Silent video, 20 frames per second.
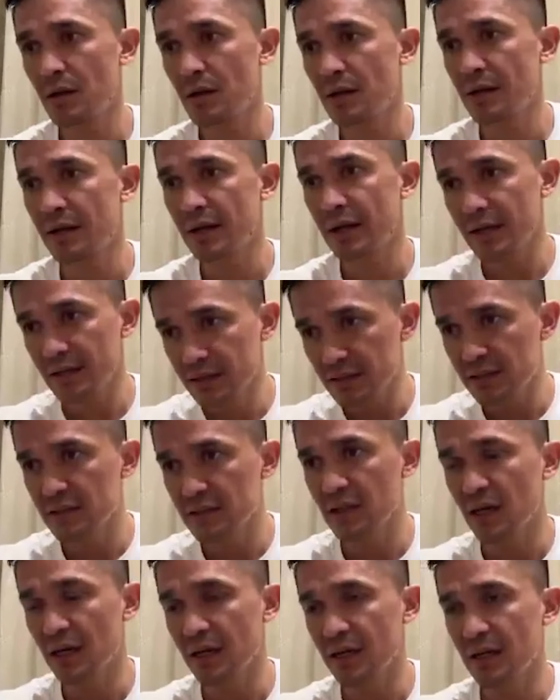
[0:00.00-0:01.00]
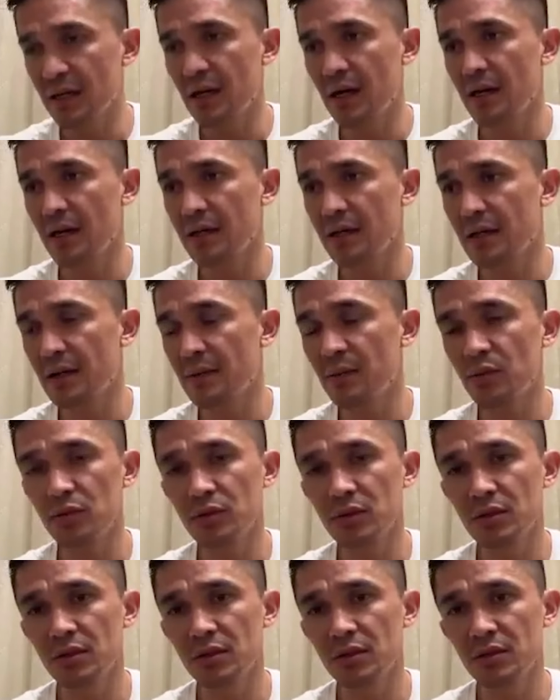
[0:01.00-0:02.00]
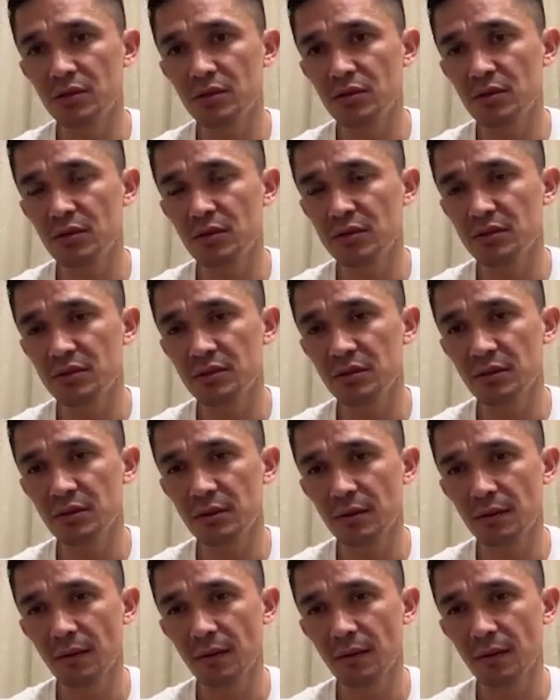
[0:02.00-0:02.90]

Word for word: And hence, I came to the decision.